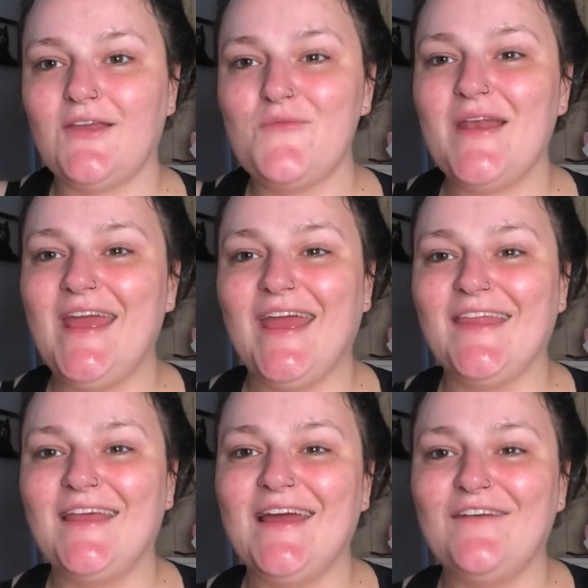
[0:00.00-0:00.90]
down my neck
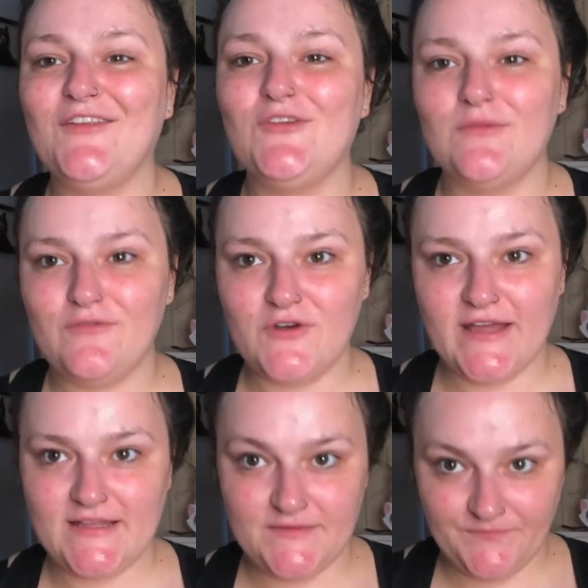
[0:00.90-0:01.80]
and then I have to do my
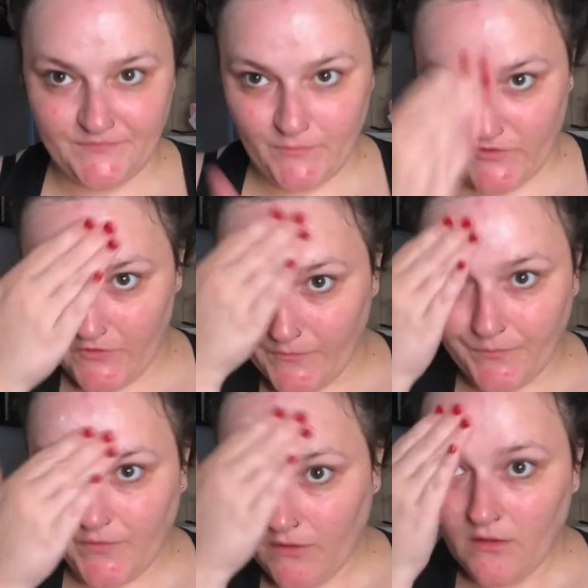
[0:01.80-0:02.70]
forehead. So
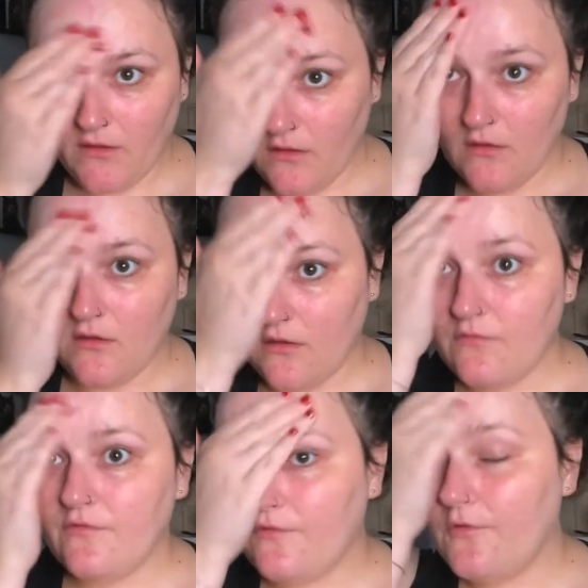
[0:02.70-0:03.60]

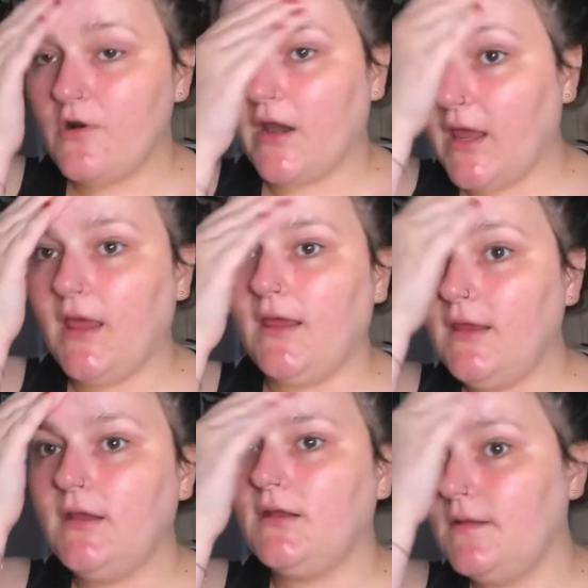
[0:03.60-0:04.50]

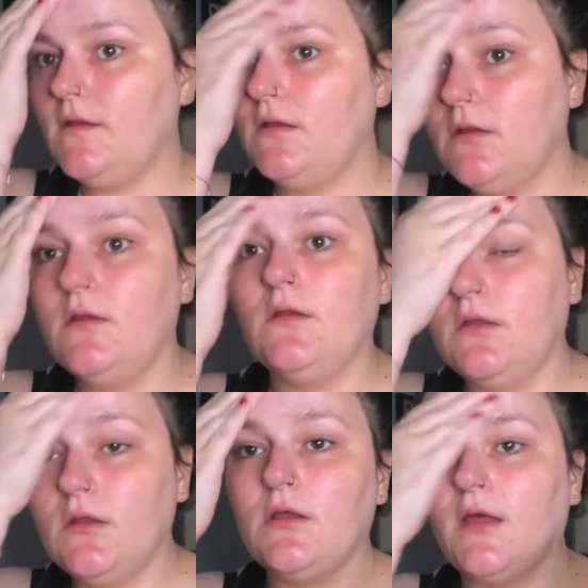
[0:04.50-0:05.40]
forehead,
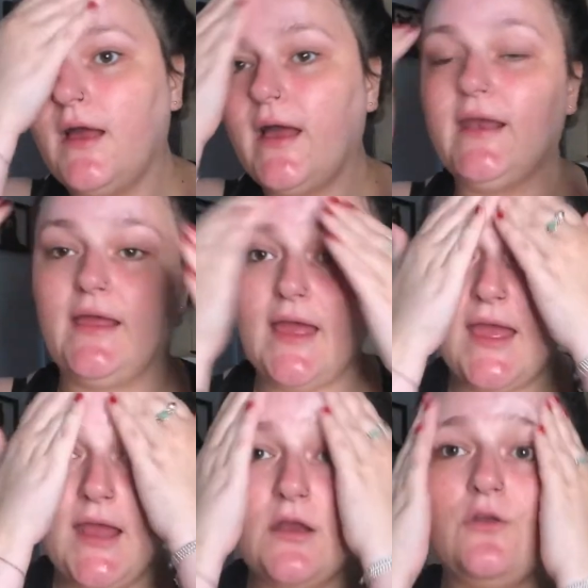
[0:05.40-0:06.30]
and
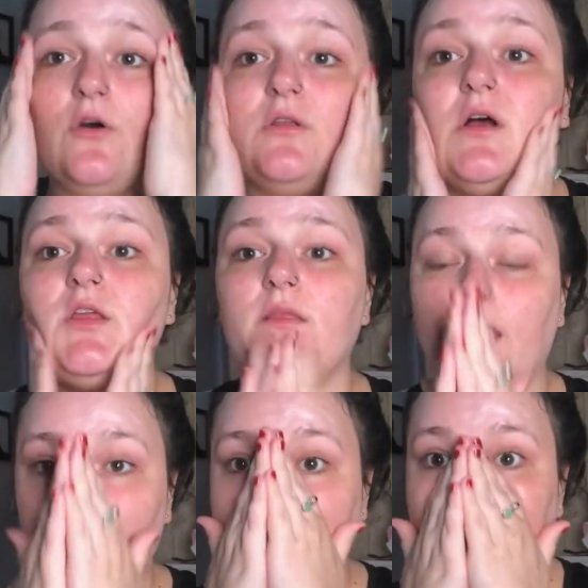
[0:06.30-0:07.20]
again not touching
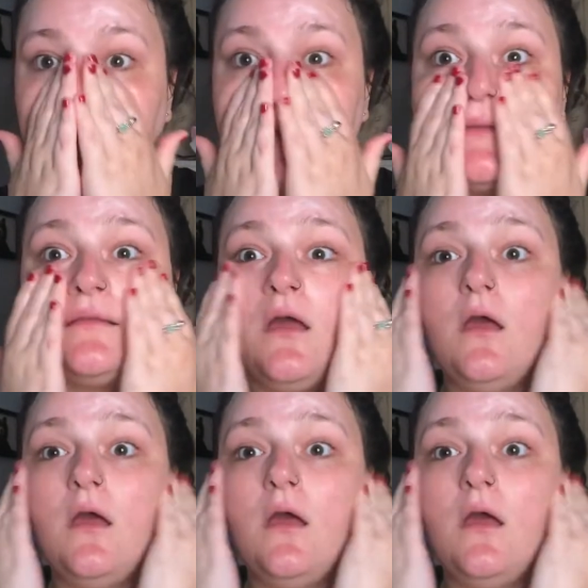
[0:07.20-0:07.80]
the eyes.